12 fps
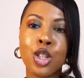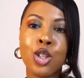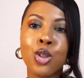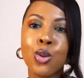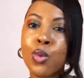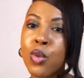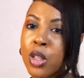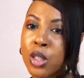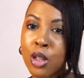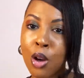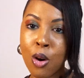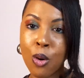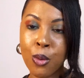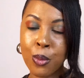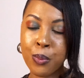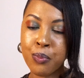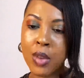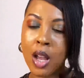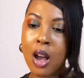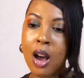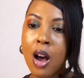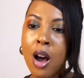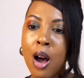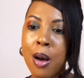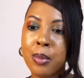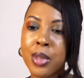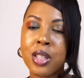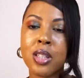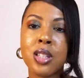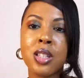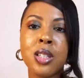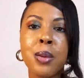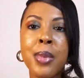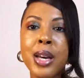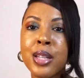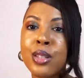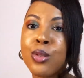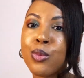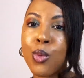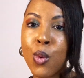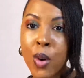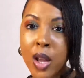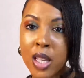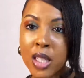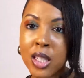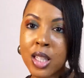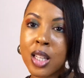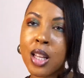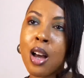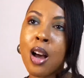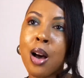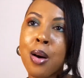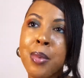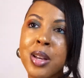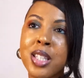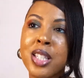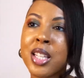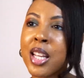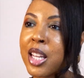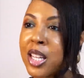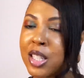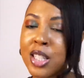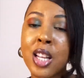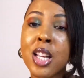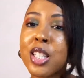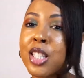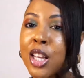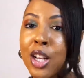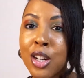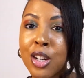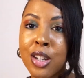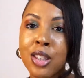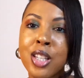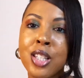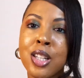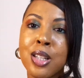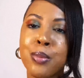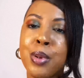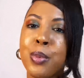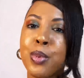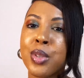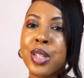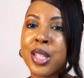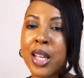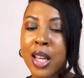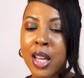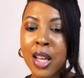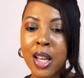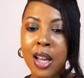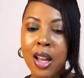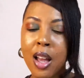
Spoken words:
soothing tone. Listen to somebody's voice, a singer, listening to people sing,